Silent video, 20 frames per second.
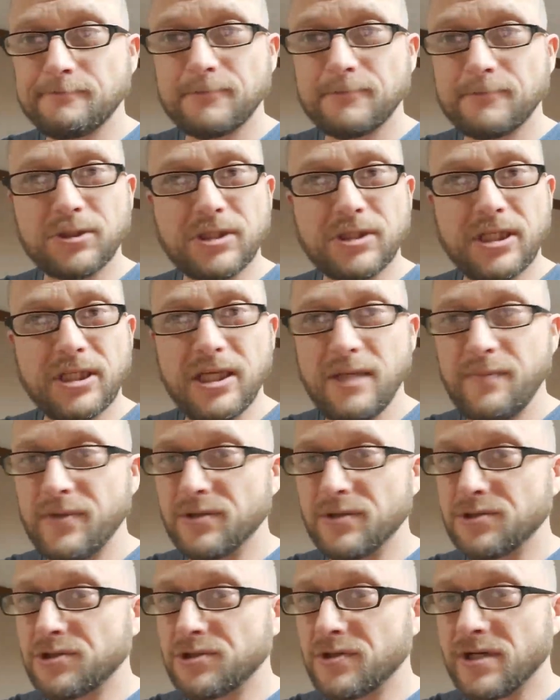Just keep
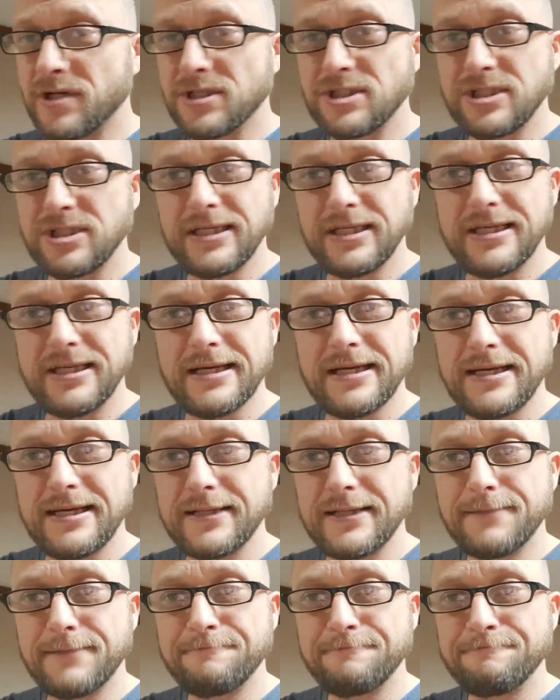your trust in
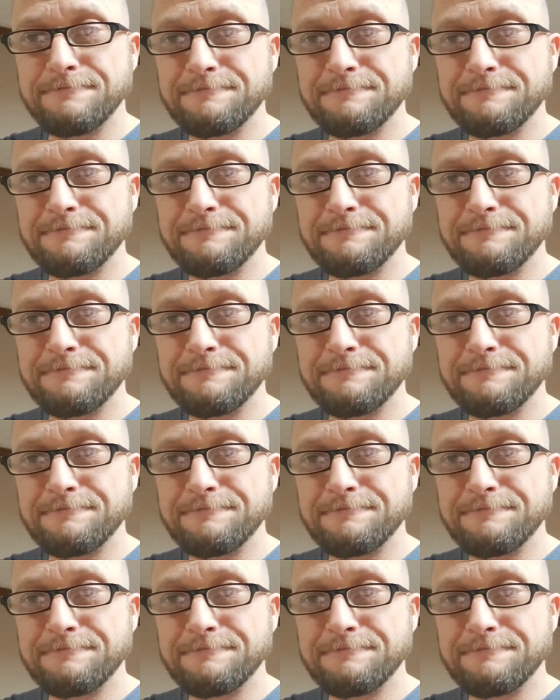God.